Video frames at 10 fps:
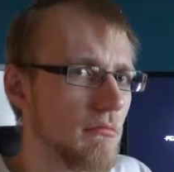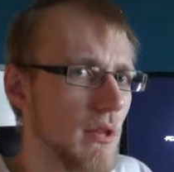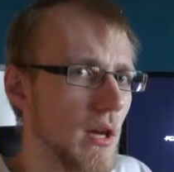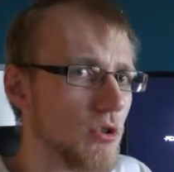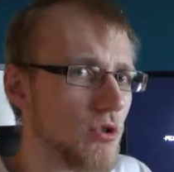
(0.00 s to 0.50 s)

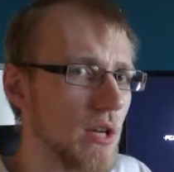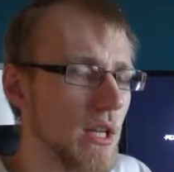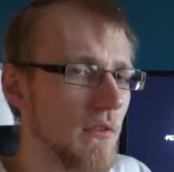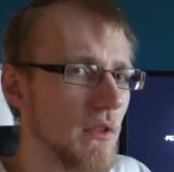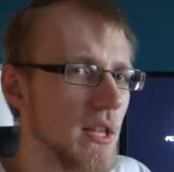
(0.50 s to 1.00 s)
they are trying to
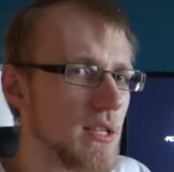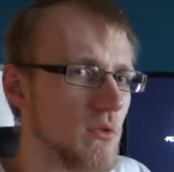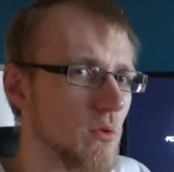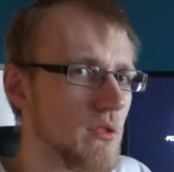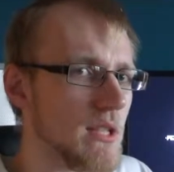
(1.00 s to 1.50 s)
give you that
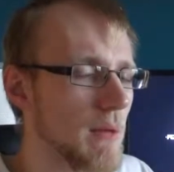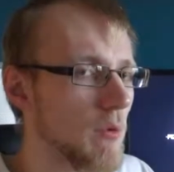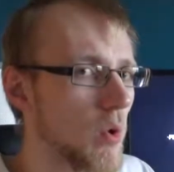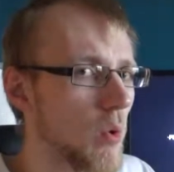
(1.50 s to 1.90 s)
sort of same